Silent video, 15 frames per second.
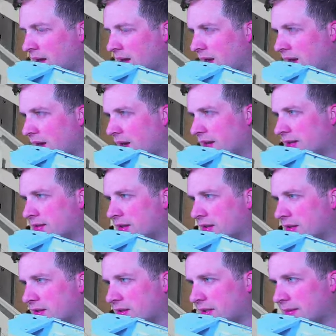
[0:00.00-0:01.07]
Uh, it's
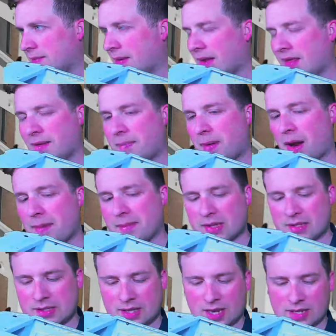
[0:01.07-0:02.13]
hard to see, but in the bottom of
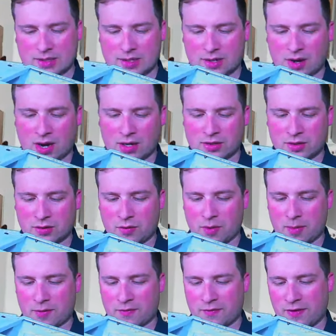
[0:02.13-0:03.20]
this case, there are actually
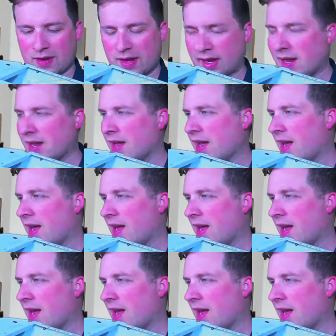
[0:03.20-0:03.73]
rubber feet.